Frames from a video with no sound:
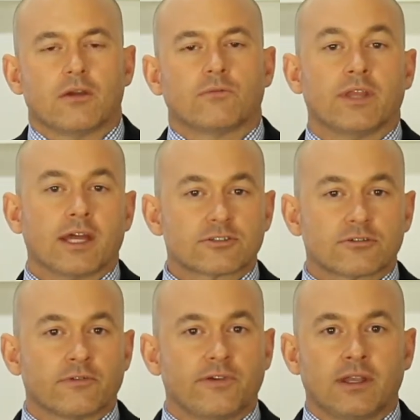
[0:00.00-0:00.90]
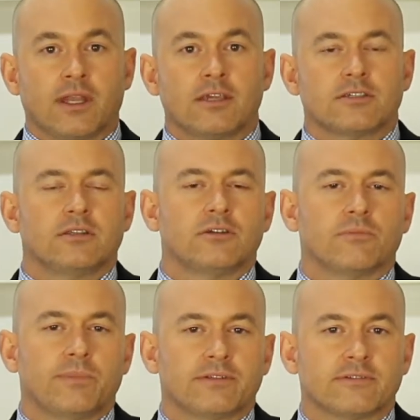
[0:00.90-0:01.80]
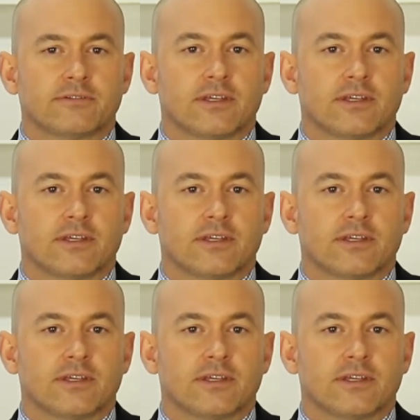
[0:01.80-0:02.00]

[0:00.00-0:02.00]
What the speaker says: Without a strong foundation, your business